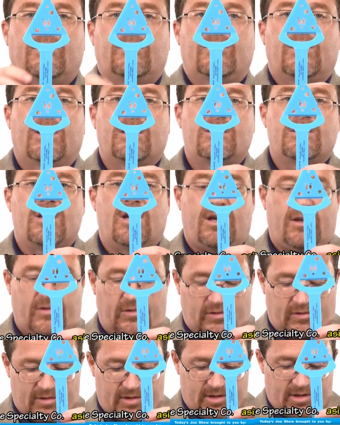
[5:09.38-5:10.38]
his head,
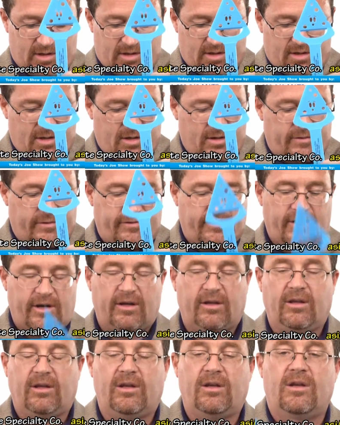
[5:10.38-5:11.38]
yes. And
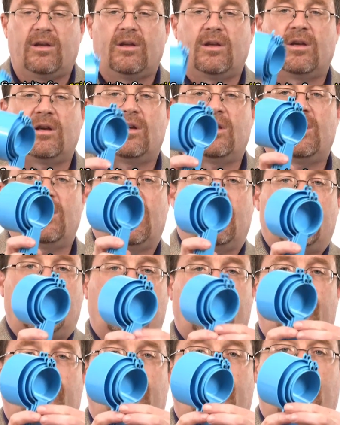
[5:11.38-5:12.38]
finally, you have a
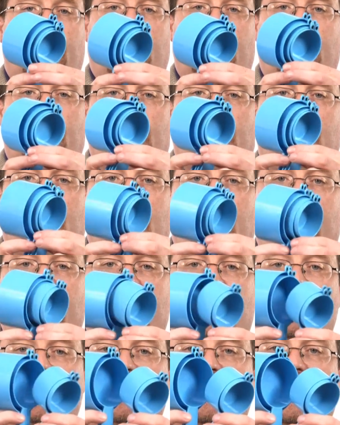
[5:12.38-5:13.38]
set of
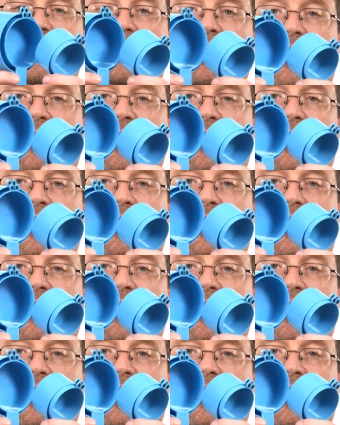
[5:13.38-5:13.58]
measuring